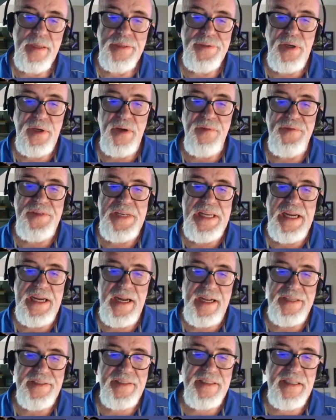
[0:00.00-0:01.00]
So if
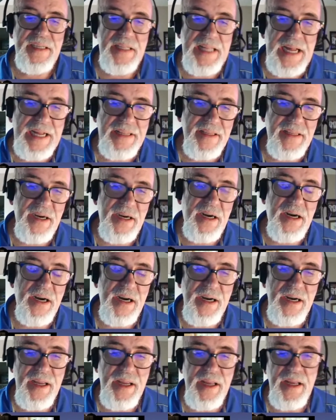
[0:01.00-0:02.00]
Dion's still out
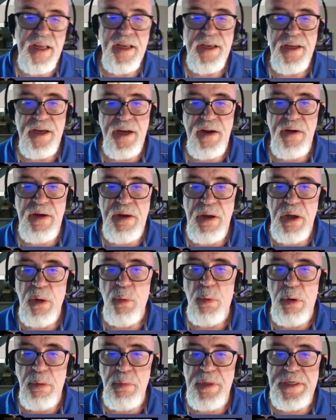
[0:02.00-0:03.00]
there, you know,
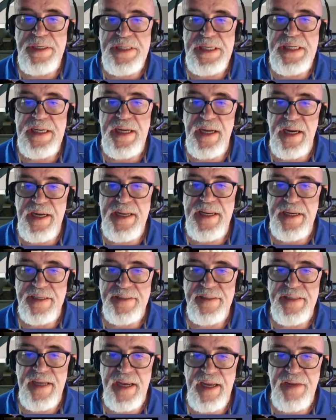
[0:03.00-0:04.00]
what would Dion
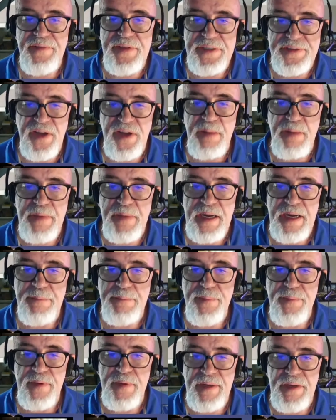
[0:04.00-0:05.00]
Hicks say if he saw
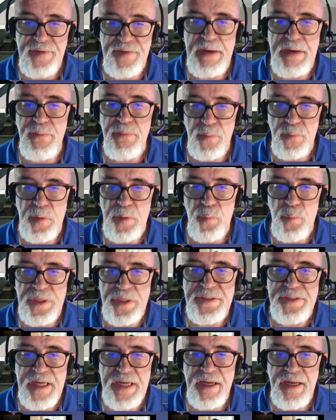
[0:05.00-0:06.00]
if I
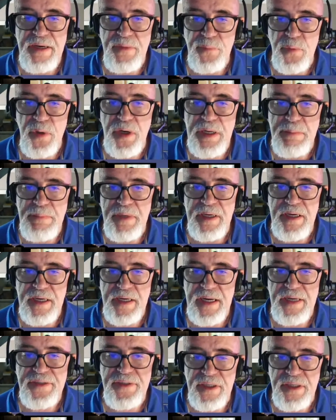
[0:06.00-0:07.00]
reached out and wrote him a
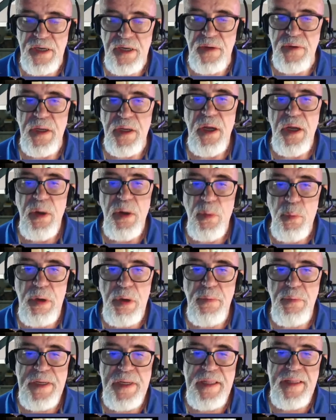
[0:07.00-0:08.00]
connection note?
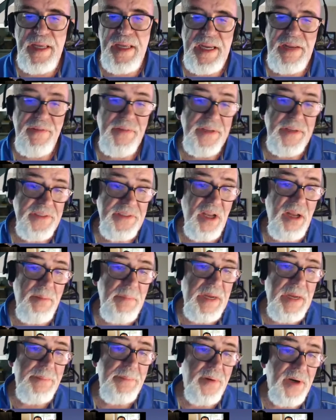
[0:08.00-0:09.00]
What would he think if I saw
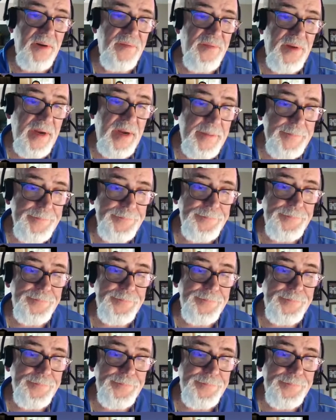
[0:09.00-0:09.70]
my profile?